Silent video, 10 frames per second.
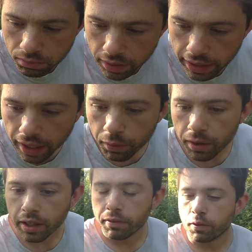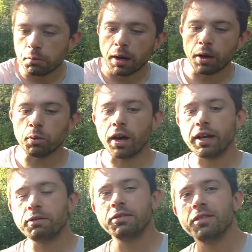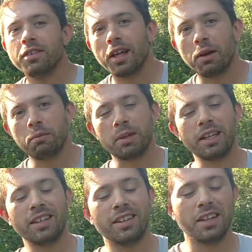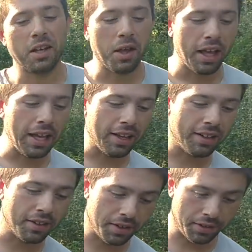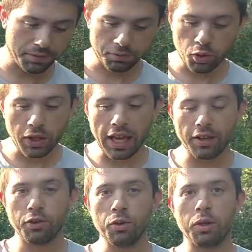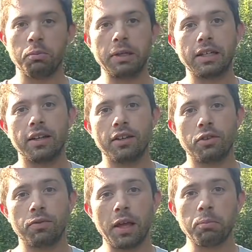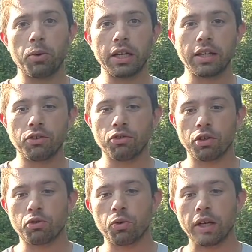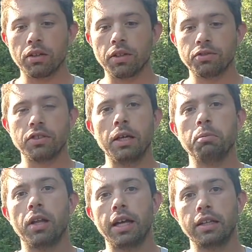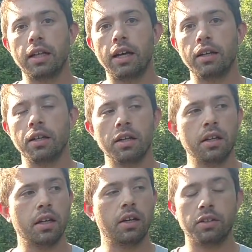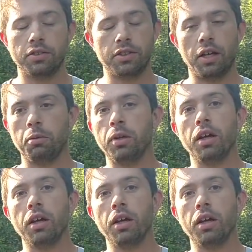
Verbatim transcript: Get out of the way from my wife, that bee, And uh, you can't do it because if they bring in just a trickle of sub like that, or sub,